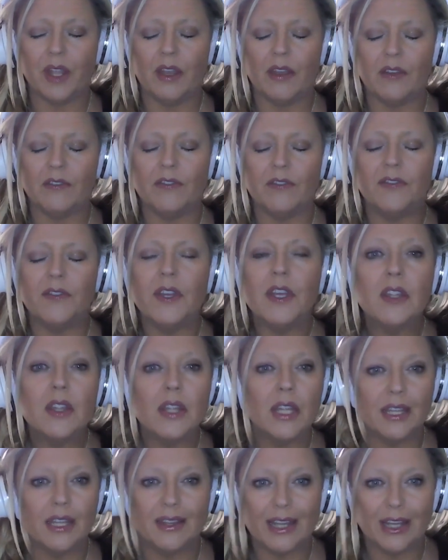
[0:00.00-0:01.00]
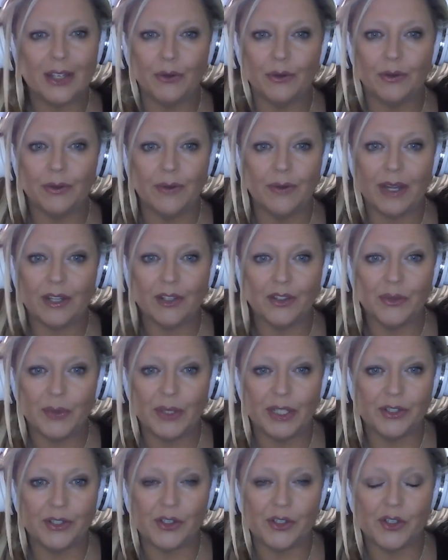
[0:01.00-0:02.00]
a feeling that you're around
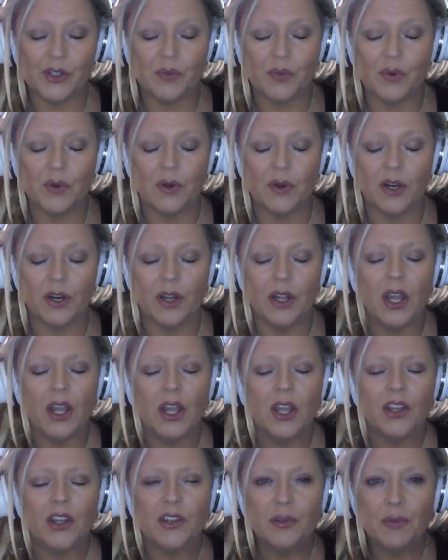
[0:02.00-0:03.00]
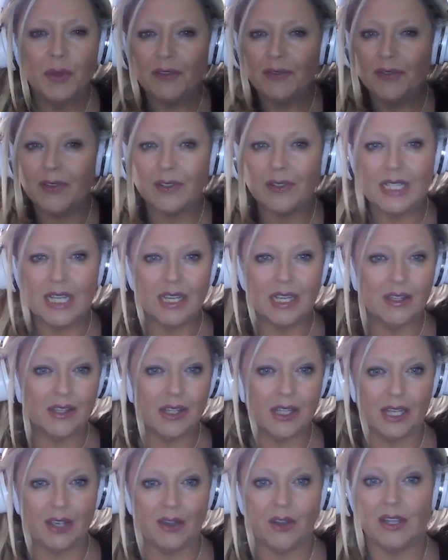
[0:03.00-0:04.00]
me to support? You may feel
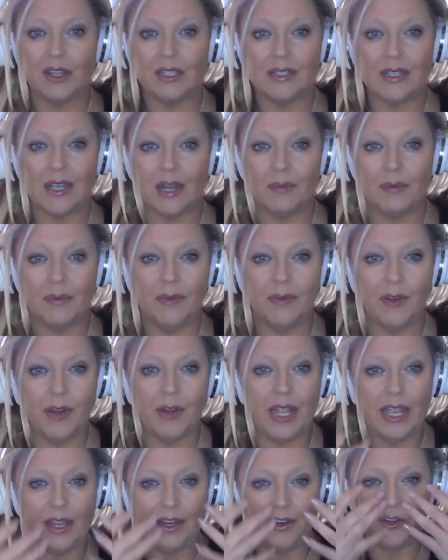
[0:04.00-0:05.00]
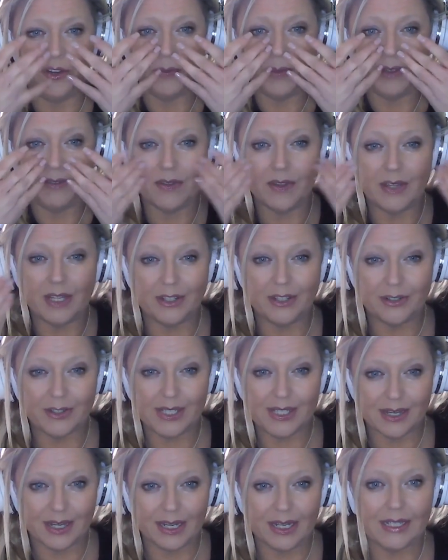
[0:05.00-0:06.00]
tingling on the top of your head. You may feel like your
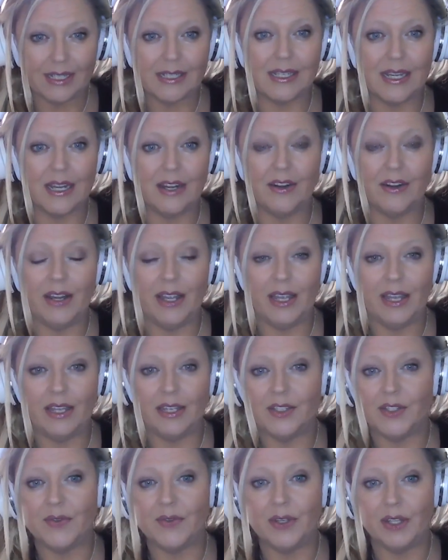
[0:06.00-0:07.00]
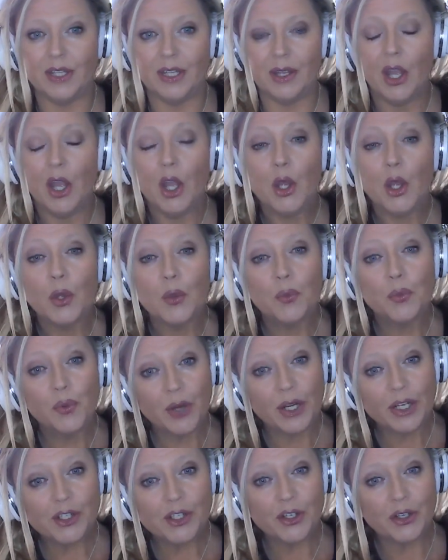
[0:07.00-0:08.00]
sinus area is feeling
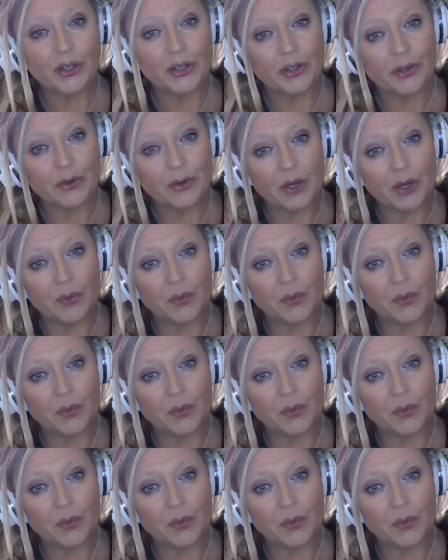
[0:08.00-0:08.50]
pressure